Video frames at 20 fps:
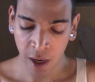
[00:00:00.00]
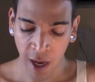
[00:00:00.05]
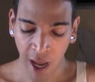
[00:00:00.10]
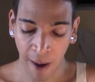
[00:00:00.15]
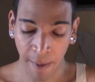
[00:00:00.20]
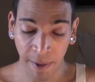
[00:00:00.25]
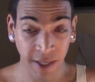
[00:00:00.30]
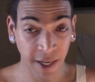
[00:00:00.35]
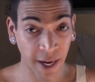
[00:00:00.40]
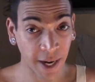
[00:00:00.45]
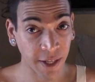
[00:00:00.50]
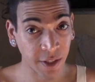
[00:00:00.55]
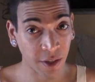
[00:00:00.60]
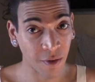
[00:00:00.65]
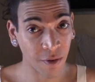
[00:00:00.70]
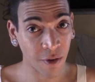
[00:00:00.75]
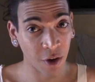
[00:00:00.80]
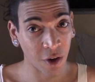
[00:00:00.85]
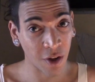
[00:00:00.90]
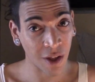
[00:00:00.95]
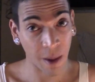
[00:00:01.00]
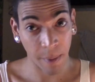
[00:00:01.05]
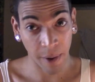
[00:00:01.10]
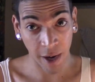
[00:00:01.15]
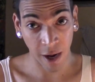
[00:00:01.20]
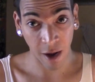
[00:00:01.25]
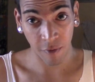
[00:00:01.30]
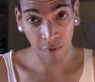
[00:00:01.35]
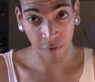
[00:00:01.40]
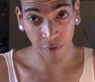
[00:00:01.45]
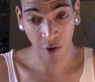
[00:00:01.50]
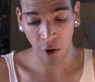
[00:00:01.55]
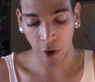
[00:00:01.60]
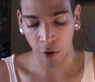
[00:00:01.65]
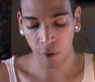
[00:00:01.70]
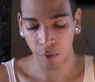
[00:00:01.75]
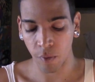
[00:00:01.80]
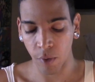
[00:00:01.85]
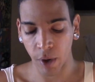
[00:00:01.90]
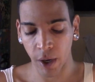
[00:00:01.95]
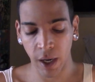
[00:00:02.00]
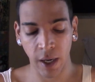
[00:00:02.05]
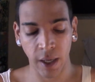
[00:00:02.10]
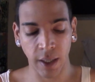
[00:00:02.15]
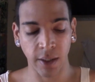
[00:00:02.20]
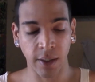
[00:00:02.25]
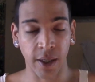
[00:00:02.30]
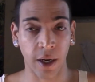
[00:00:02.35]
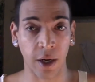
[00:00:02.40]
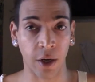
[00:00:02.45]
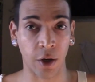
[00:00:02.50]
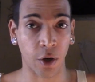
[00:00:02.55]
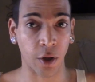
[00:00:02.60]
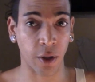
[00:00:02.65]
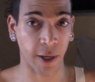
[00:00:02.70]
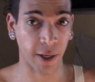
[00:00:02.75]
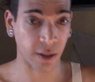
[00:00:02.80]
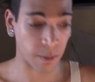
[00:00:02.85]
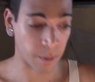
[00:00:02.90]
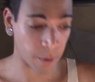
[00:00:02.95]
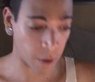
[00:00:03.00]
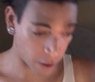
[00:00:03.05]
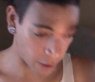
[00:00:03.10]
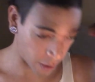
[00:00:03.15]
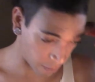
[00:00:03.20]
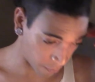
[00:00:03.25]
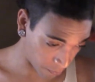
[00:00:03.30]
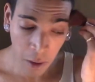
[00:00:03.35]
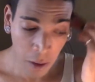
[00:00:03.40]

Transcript: I'm a Daiso girl, and I'm an e.l.f. girl. What can I say? A girl likes a bargain.